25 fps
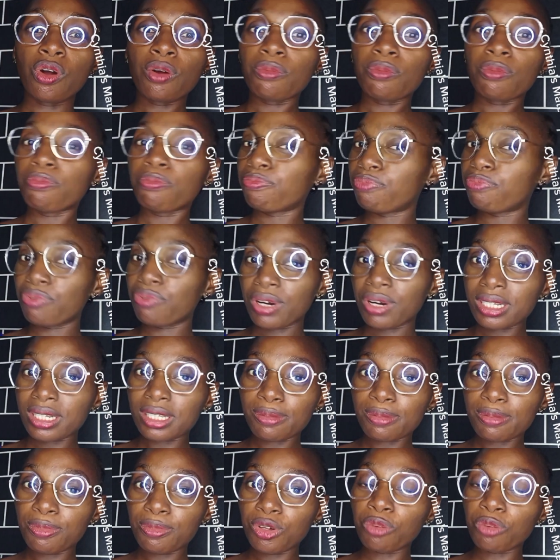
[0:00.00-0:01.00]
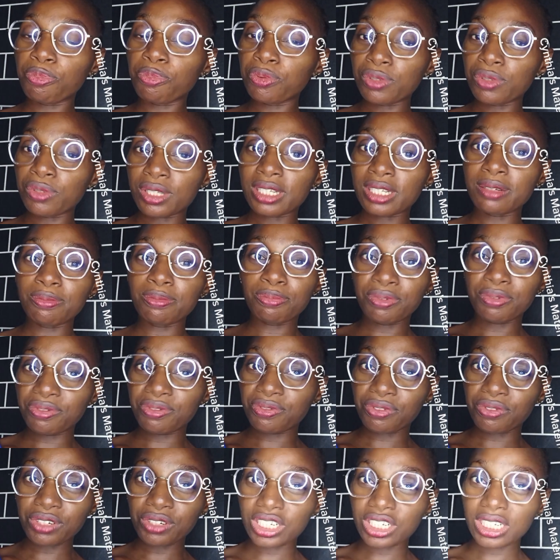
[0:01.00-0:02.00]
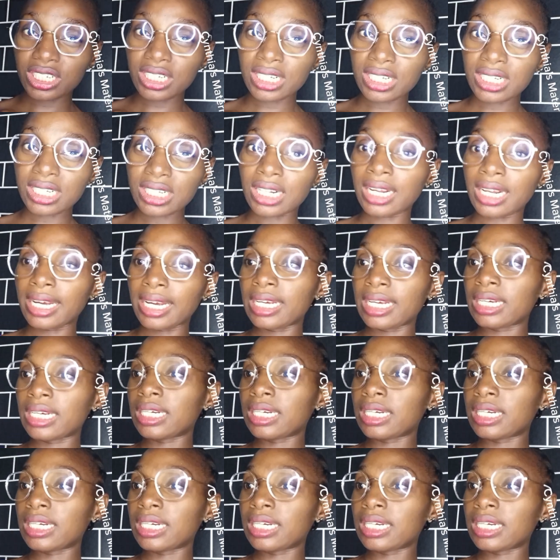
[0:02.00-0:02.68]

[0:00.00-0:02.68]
breast milk boosting beverages like